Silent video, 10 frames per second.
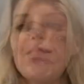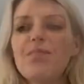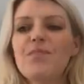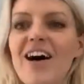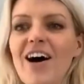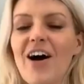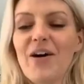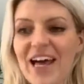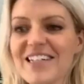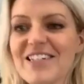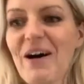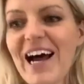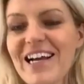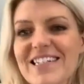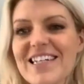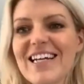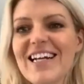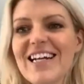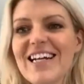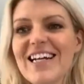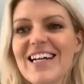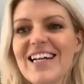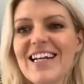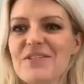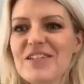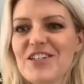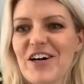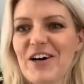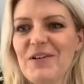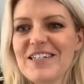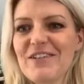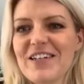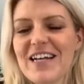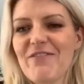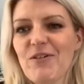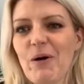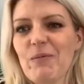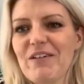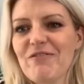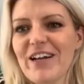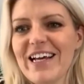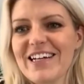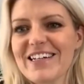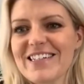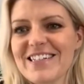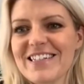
Okay, so hi Celia, welcome to the show. It's lovely to have you on Wedflics.